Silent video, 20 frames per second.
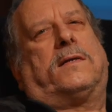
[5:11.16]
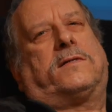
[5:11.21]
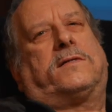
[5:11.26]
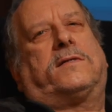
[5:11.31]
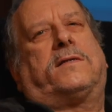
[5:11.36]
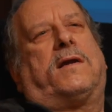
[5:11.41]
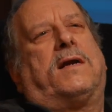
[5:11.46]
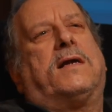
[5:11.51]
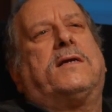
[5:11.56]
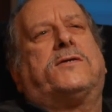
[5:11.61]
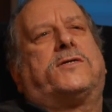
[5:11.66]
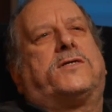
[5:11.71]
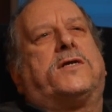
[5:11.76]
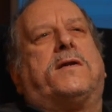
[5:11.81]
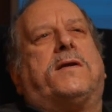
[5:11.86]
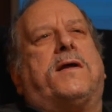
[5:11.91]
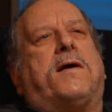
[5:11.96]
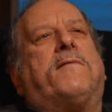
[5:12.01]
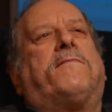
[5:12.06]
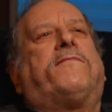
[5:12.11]
strange
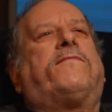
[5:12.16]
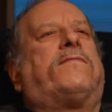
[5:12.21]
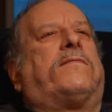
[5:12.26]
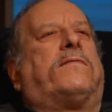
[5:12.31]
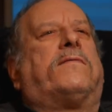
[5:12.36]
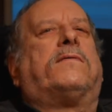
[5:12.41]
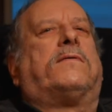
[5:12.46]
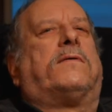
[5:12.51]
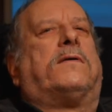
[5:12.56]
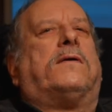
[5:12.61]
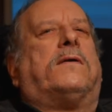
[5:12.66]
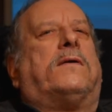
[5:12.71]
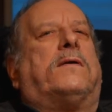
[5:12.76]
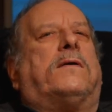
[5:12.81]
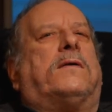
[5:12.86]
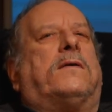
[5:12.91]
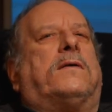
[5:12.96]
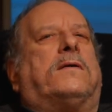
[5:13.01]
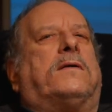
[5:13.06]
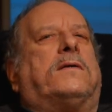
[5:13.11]
enough.
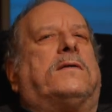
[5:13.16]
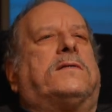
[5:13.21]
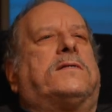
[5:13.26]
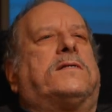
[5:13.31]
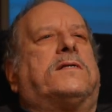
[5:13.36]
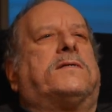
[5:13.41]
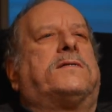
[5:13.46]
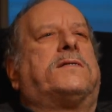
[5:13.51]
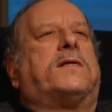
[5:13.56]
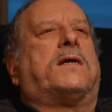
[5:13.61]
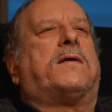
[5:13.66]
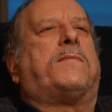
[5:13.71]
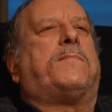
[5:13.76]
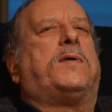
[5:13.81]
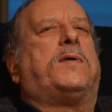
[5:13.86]
It's the same